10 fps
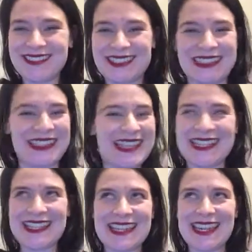and
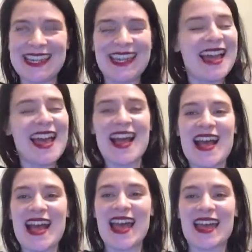listening.
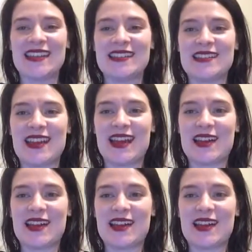And